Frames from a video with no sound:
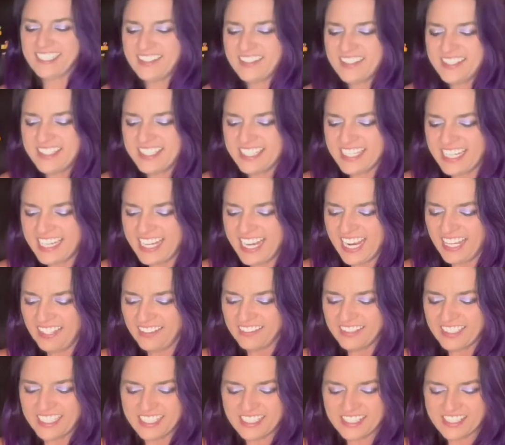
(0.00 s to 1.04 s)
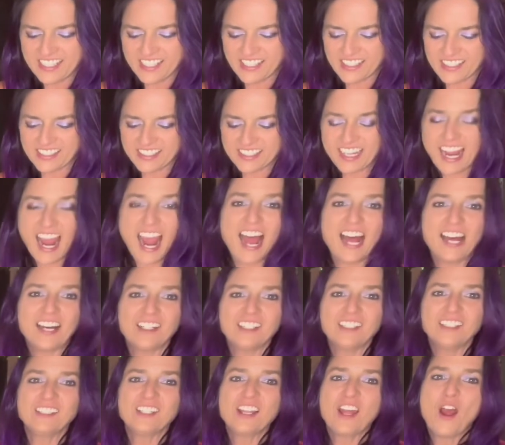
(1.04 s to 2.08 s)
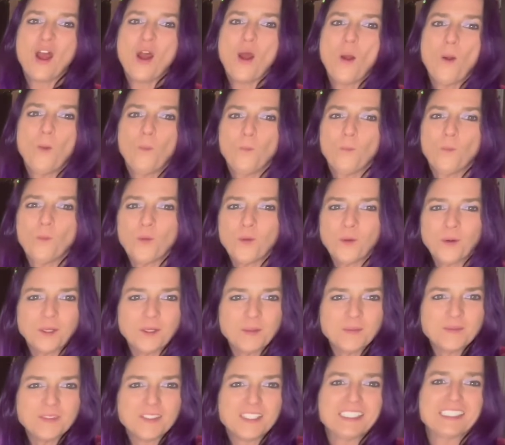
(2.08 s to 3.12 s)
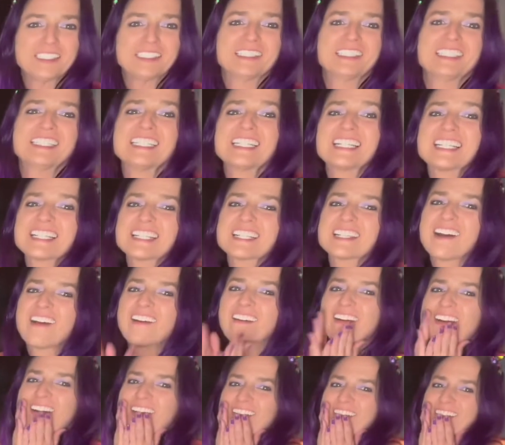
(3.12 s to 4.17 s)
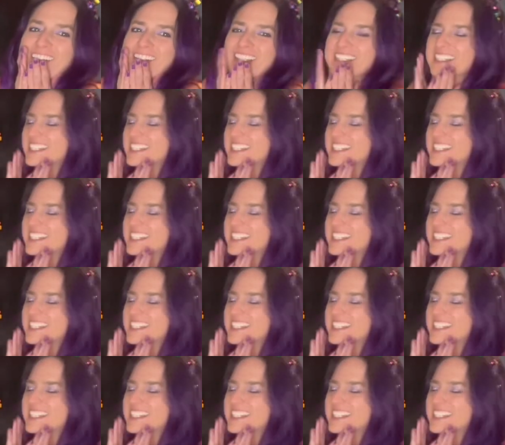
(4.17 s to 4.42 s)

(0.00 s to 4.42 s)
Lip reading: see how they turned out. Warm cookies are always